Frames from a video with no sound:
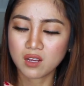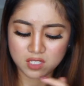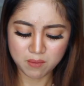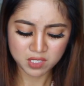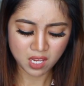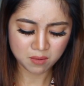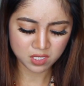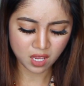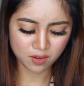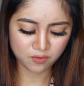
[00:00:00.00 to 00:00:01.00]

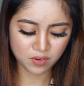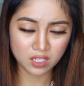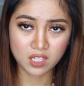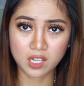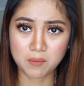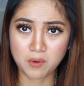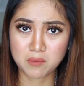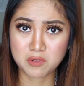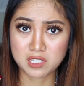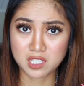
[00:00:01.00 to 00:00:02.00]
Sometimes I feel like a
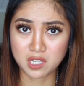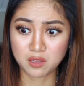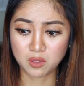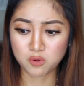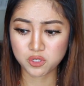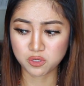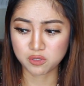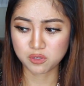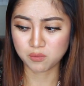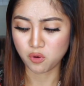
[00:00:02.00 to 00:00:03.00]
primer is like a lotion
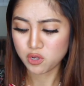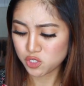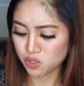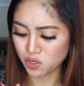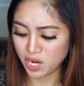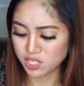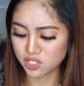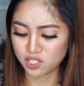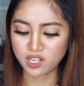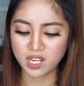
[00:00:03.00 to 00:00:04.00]
or a
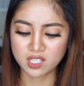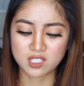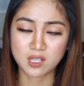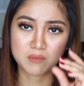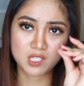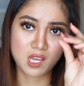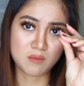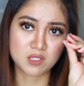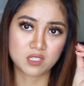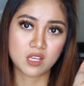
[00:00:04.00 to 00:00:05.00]
moisturizer, and
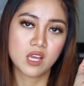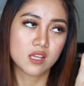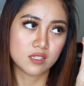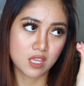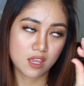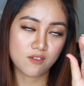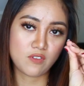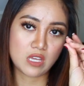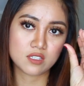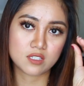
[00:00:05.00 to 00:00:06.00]
sometimes they
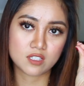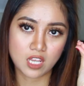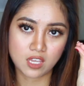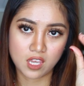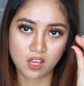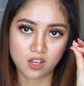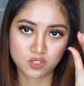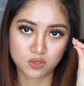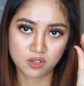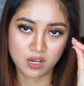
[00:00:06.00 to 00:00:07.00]
feel sticky
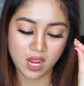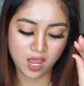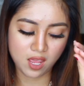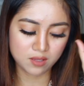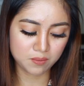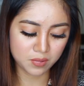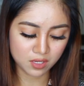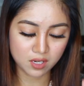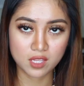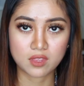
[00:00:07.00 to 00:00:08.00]
onto your hand,
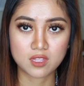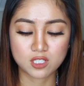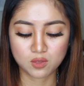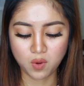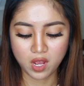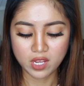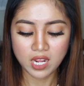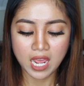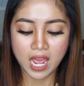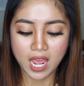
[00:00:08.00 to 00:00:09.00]
but not this
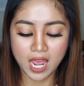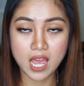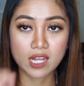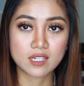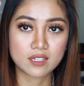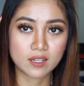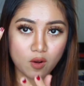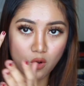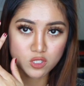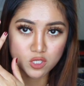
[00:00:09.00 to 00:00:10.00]
one. And
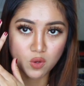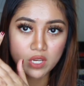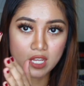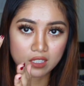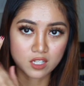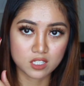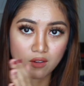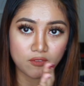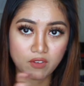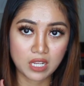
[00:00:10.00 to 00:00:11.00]
also it
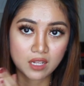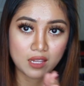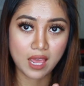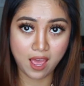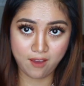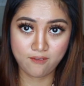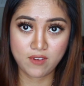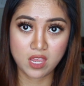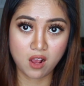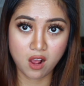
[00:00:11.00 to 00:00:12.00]
doesn't feel
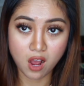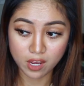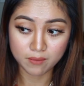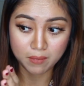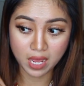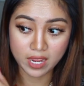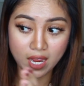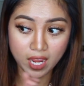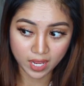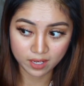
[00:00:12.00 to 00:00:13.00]
heavy on
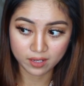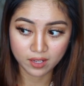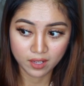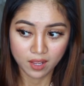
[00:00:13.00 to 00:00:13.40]
my hand.